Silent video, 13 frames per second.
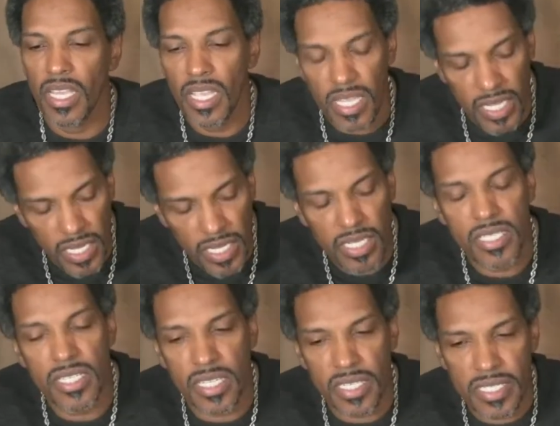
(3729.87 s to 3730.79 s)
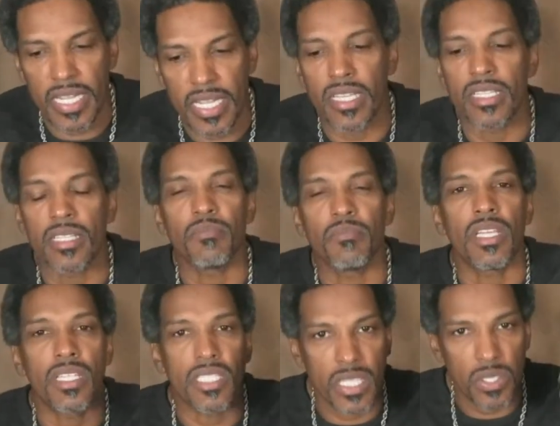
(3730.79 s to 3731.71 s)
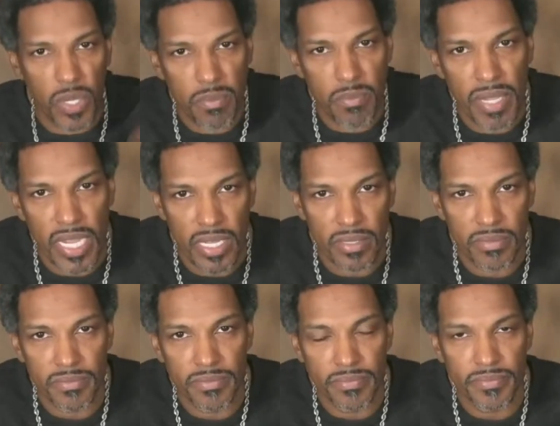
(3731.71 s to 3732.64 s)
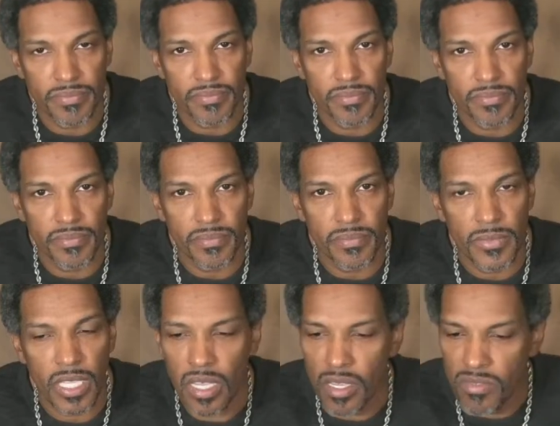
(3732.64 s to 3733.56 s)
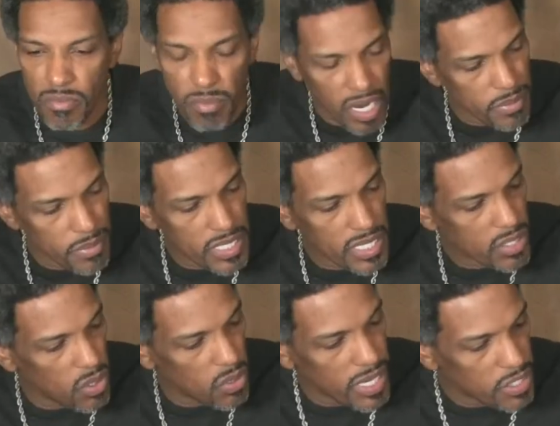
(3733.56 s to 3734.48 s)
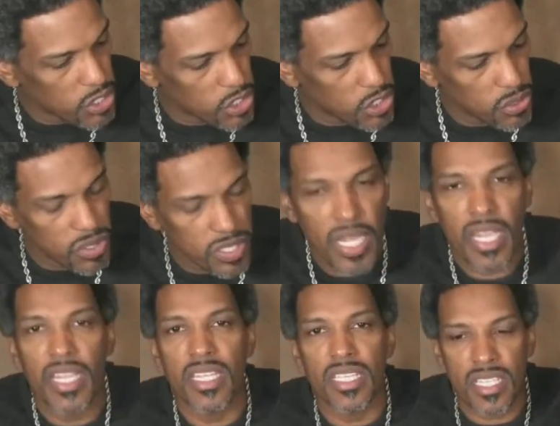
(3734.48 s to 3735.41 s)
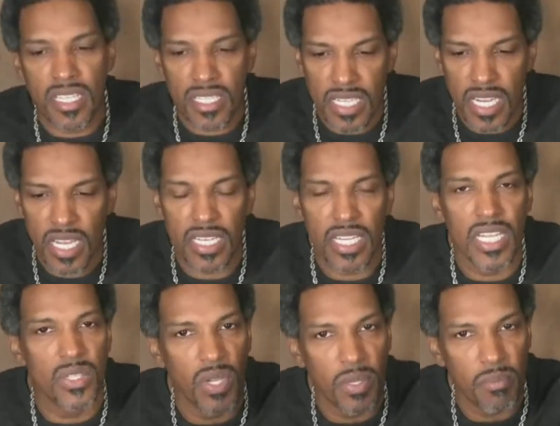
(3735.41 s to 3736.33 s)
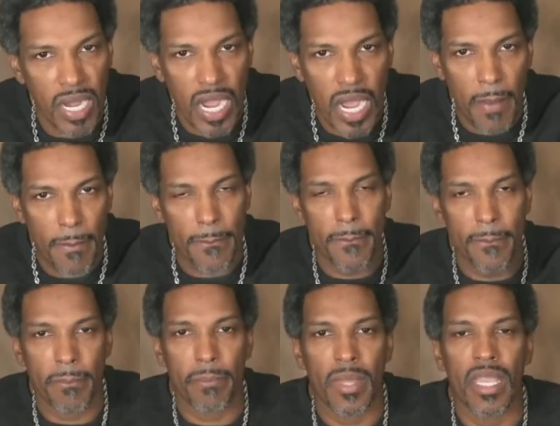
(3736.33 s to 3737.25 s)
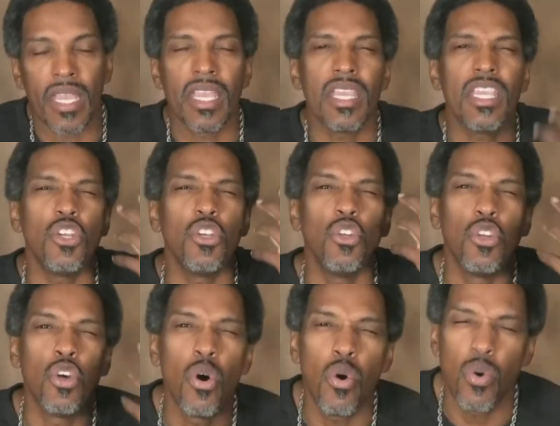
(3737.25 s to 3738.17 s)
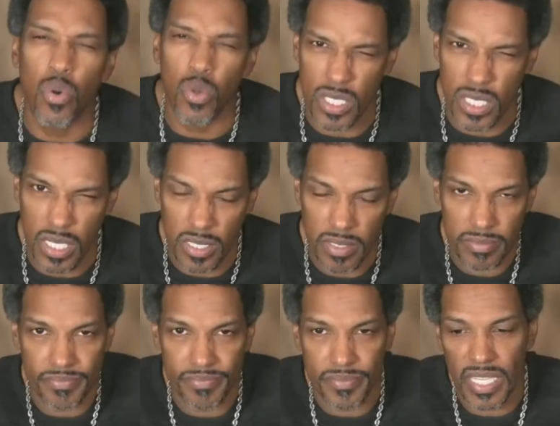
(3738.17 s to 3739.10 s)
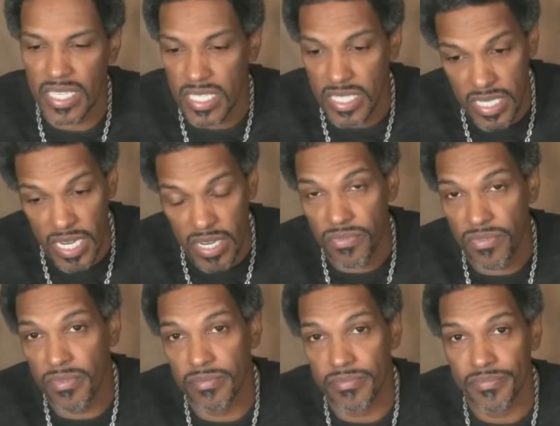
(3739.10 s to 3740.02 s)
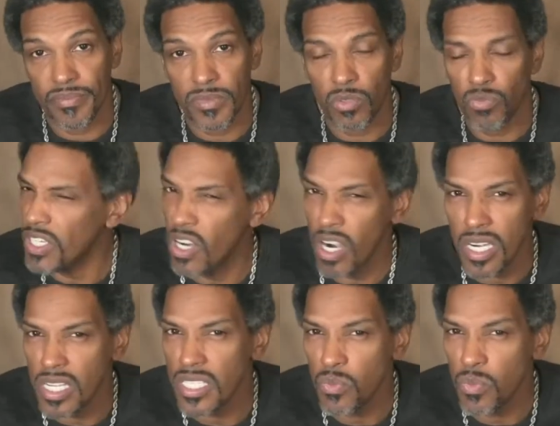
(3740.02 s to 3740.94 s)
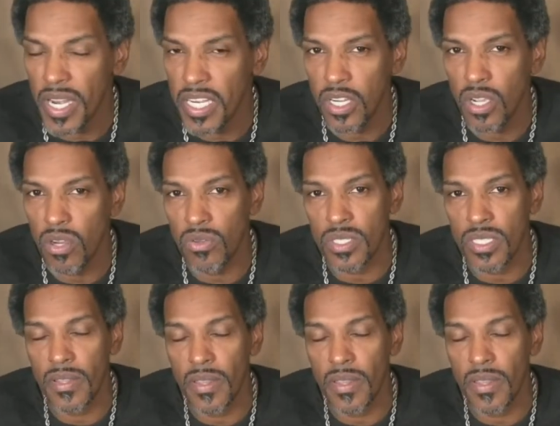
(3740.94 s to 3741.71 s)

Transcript: He is content because he's with me. If mom says, go get your shoes, he's content. He's with mom. He knows that he's safe, regardless of where he goes.